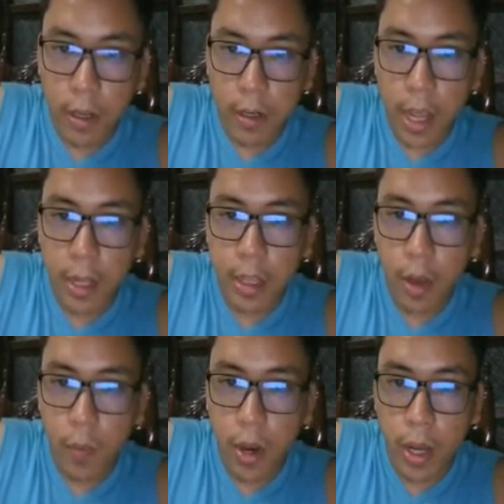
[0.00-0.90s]

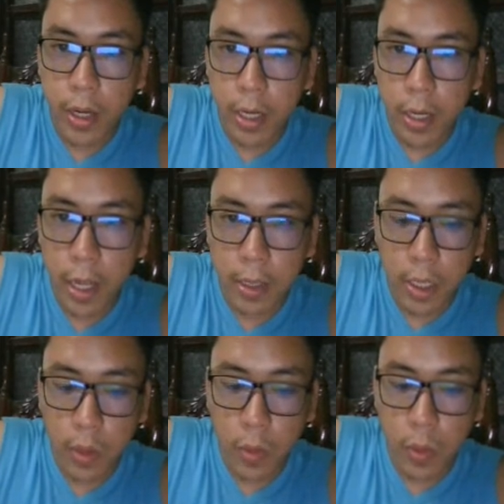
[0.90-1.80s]
delta 1 and
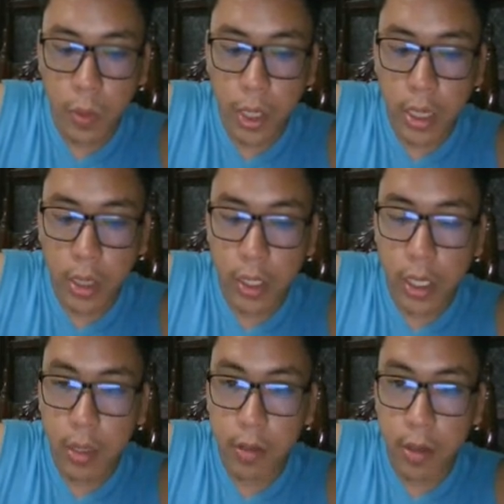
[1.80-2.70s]
delta 2 greater
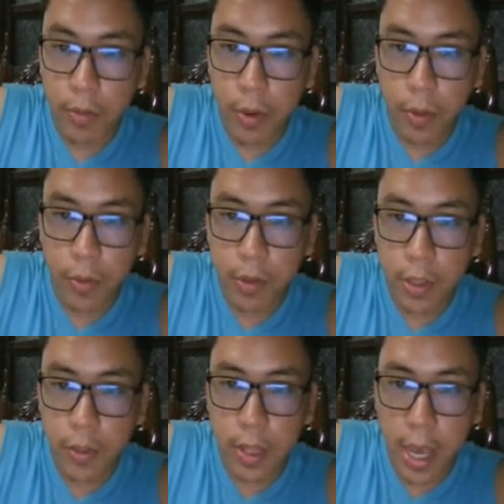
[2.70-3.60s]
than 0
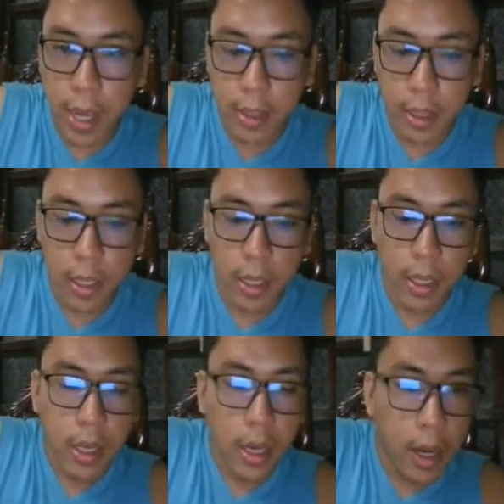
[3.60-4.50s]
such that
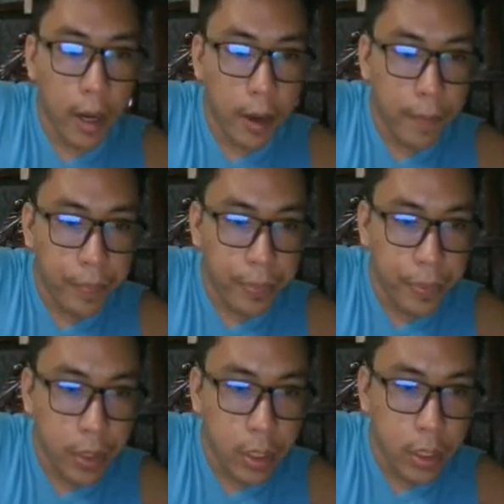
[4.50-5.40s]

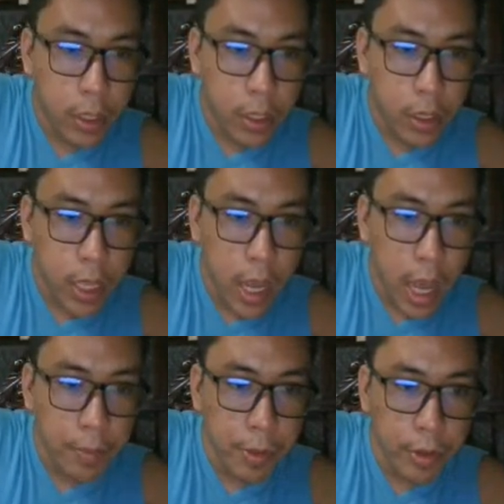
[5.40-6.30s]
um, the
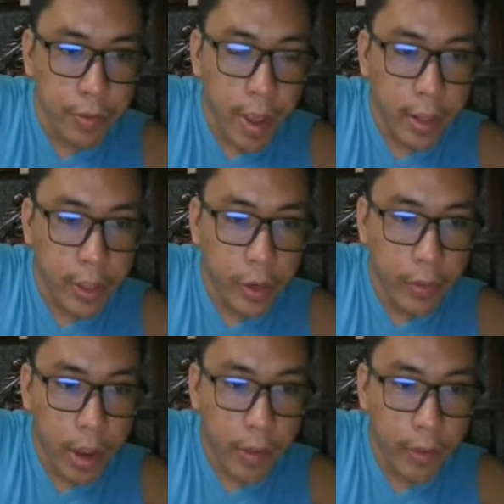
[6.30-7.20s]
absolute value
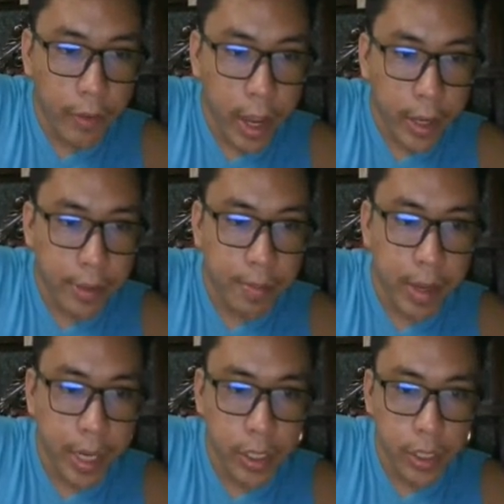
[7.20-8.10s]
of f of x
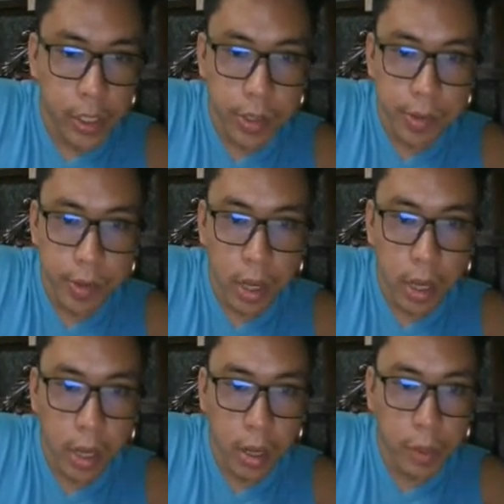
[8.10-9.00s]
minus,
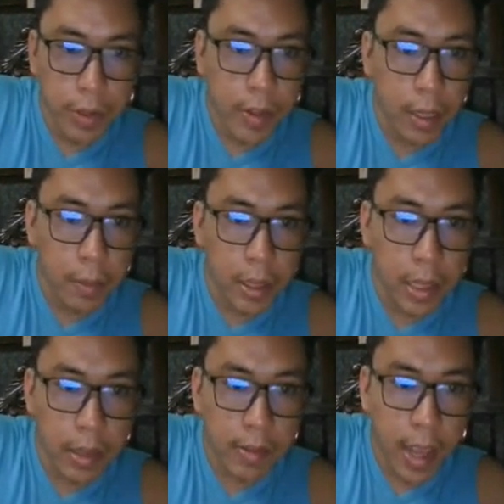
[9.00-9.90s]
what's the limit?
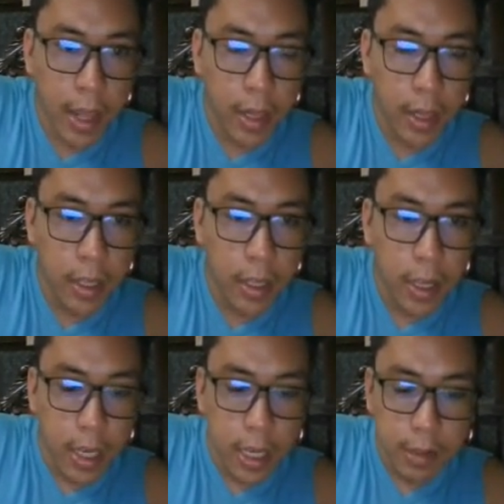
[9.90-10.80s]
That's L,
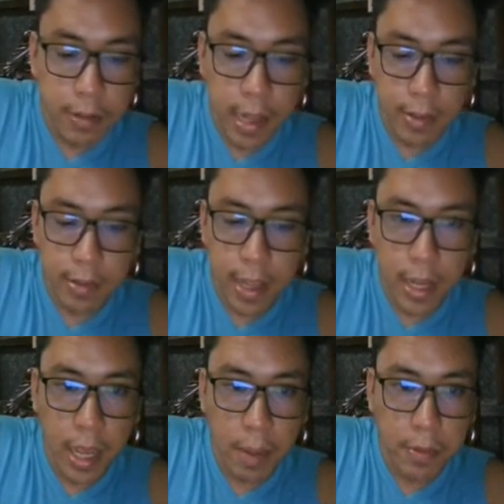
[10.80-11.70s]
is less
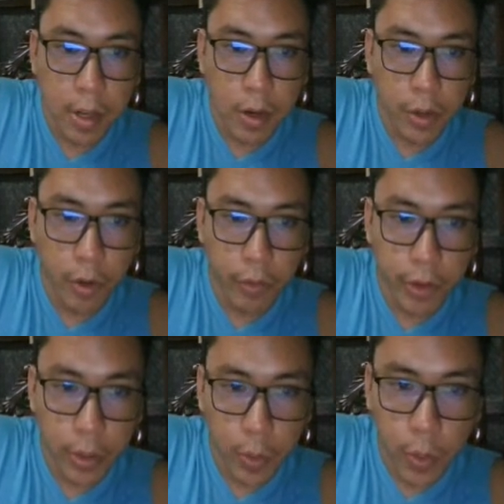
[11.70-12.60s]
than epsilon
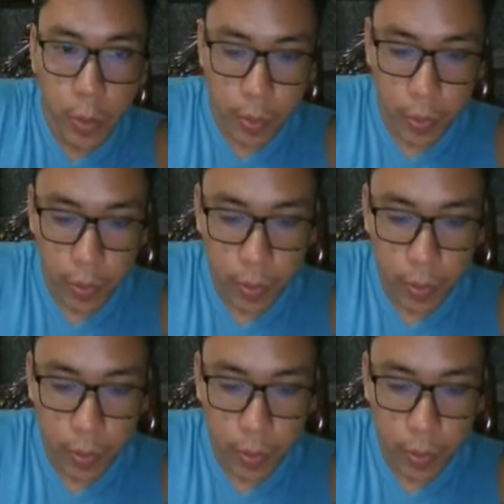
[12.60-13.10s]
over 2.